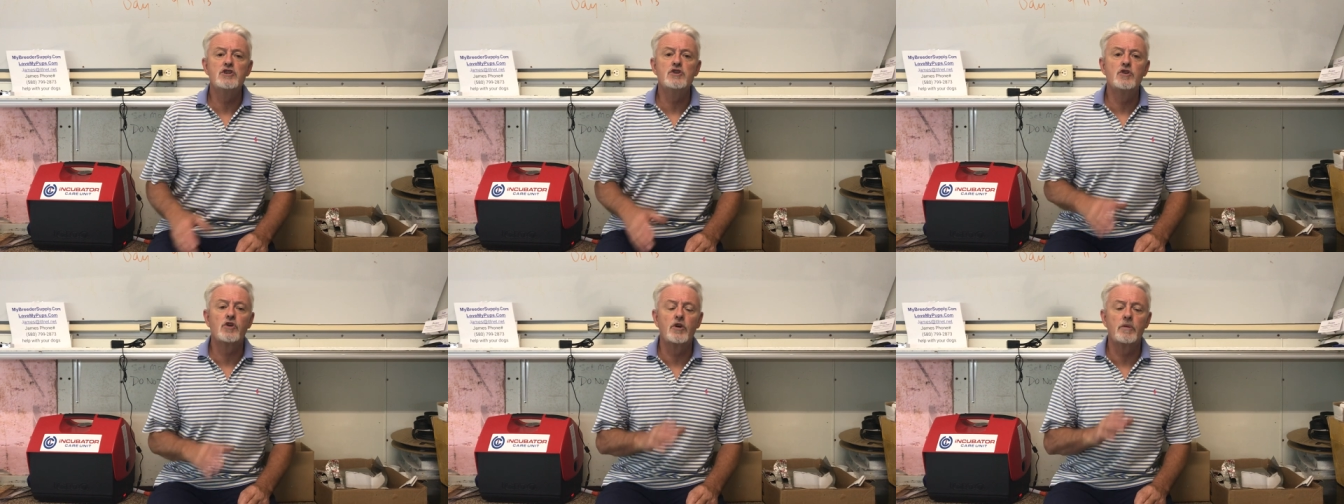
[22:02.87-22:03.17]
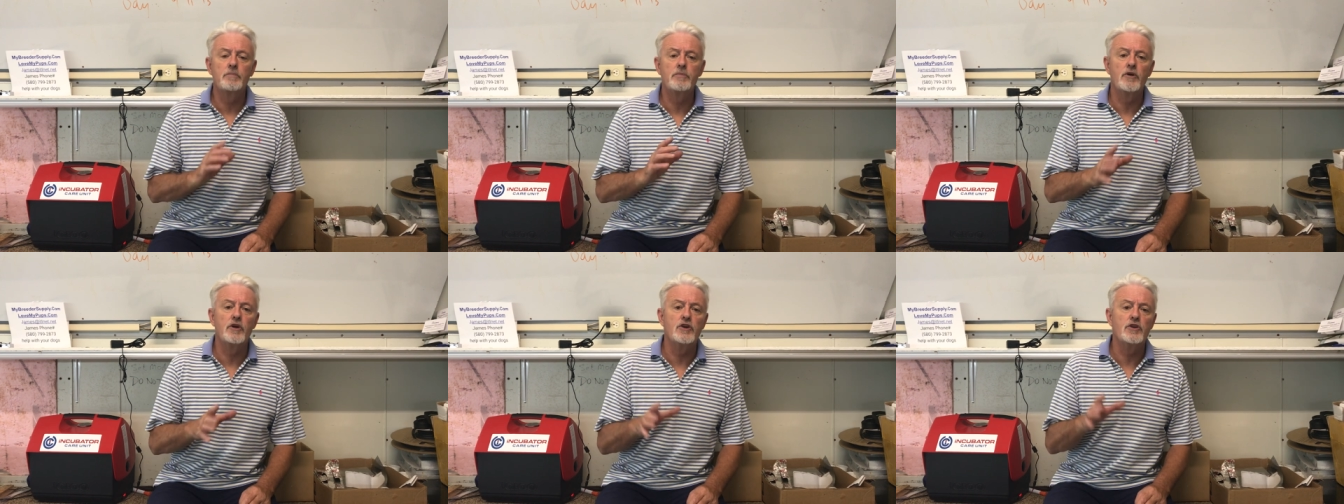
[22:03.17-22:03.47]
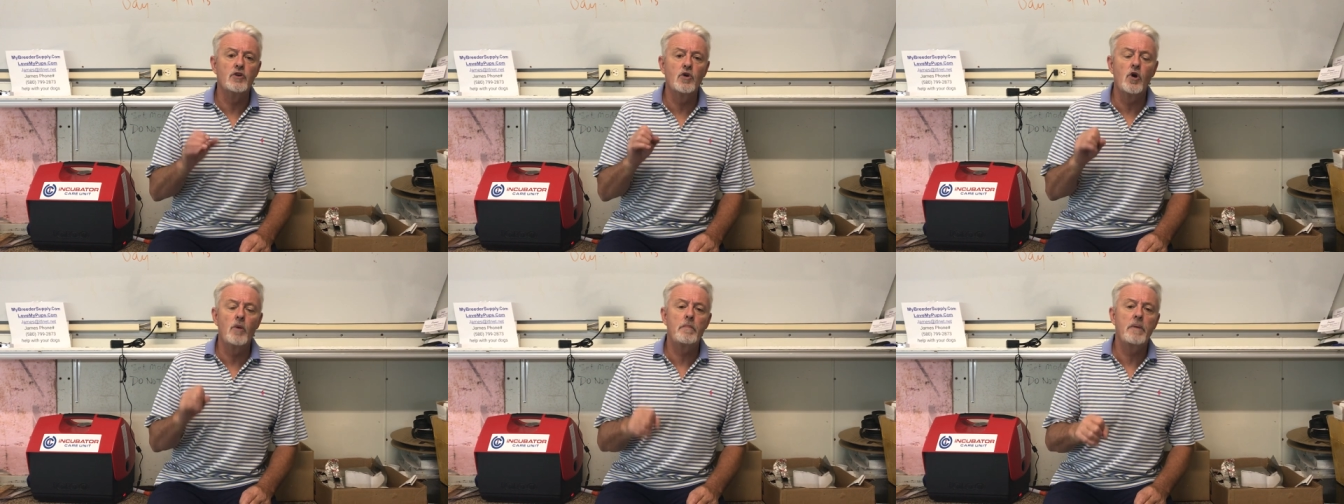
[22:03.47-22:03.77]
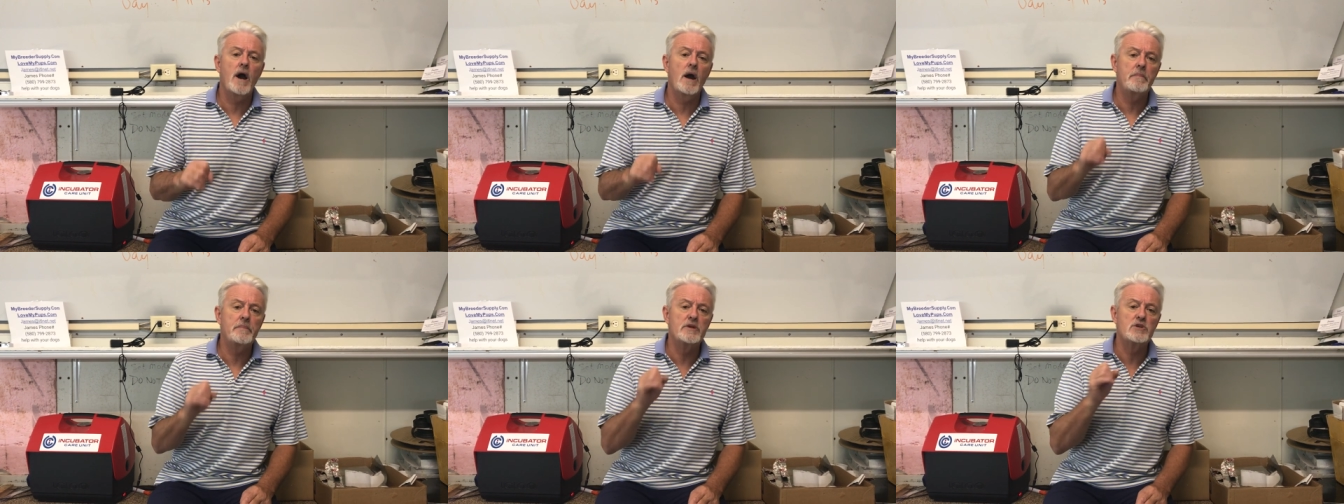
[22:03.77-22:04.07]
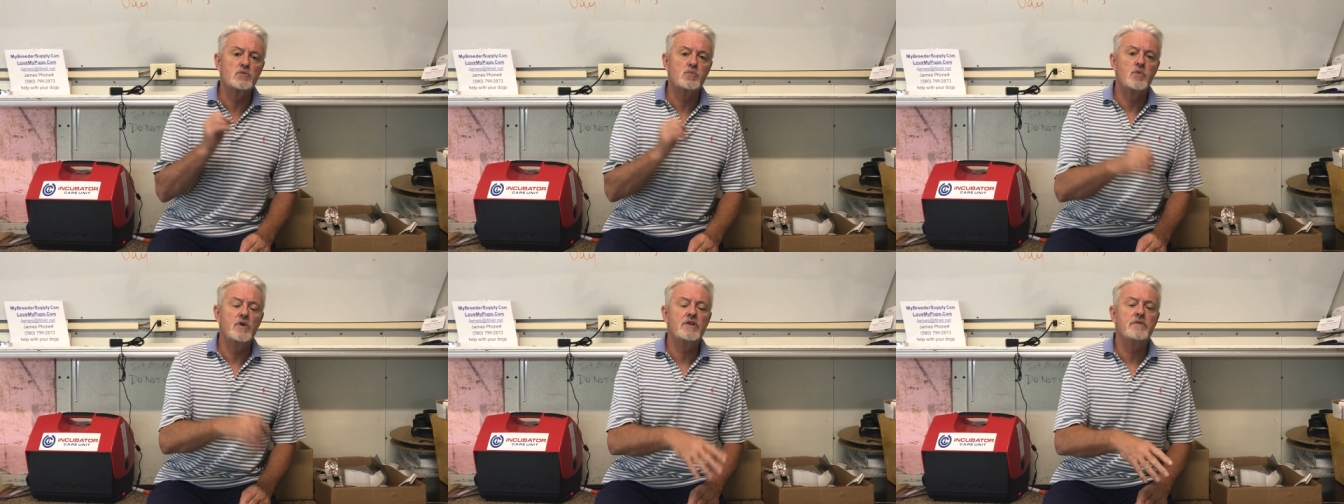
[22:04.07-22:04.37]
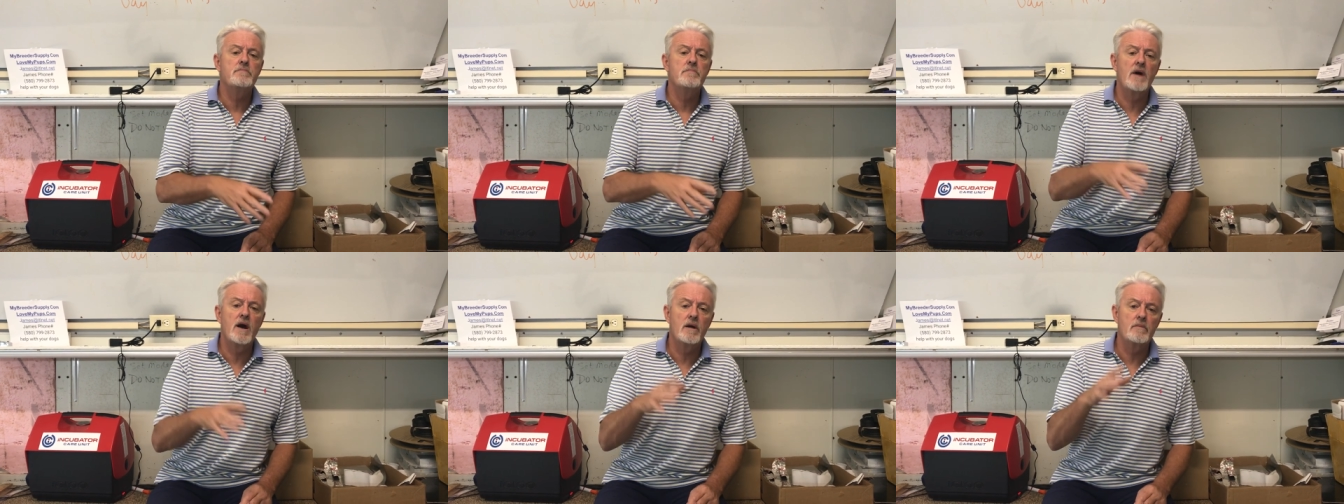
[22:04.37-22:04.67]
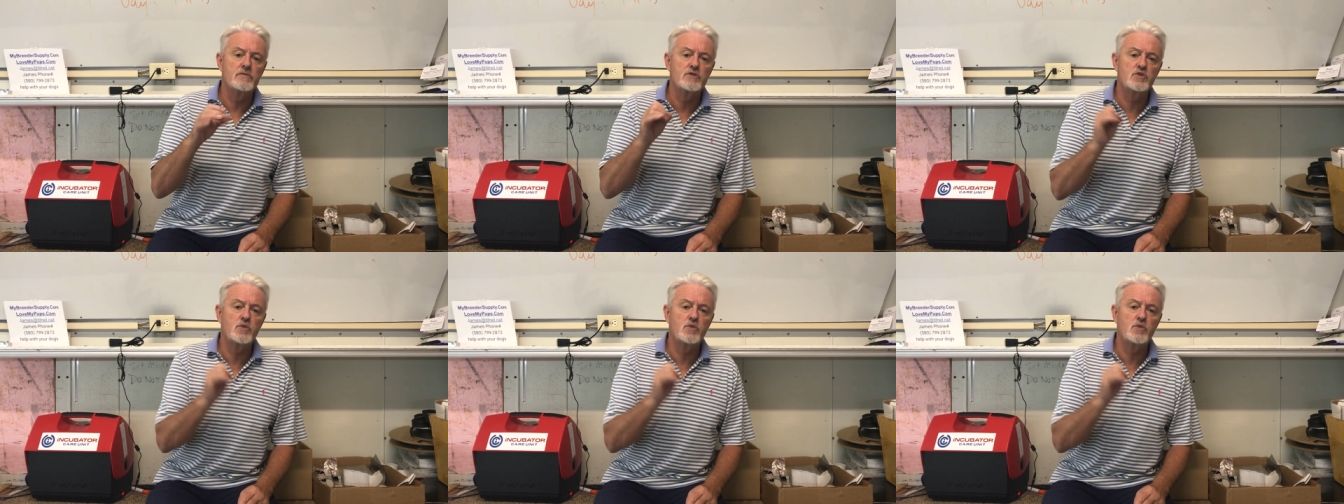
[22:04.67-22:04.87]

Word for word: you can put your puppies with mum